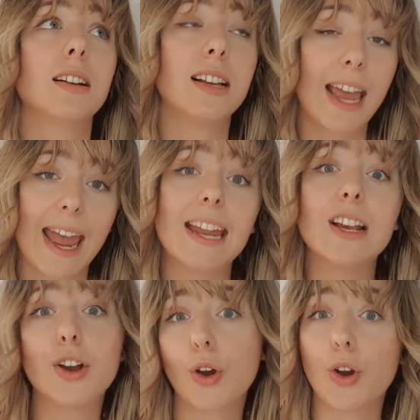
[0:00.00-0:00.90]
can
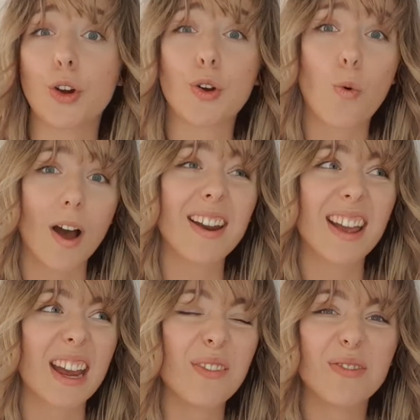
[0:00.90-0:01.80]
incur quite a
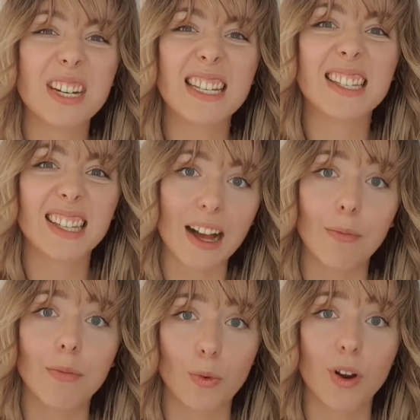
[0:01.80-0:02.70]
hefty
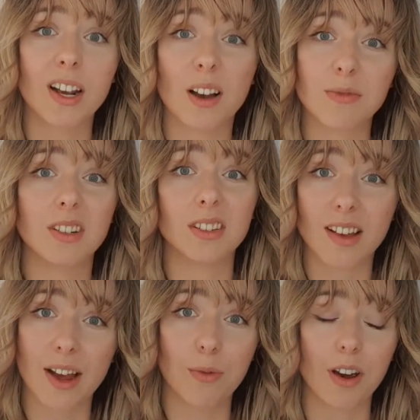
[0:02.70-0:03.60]
sum when it comes to
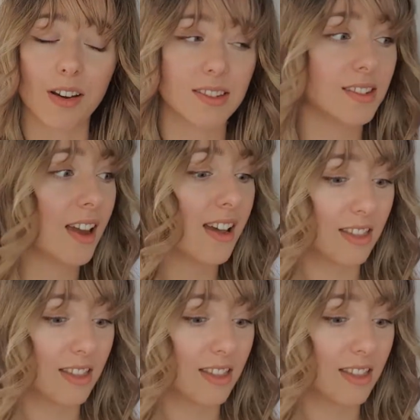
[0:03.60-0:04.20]
site works.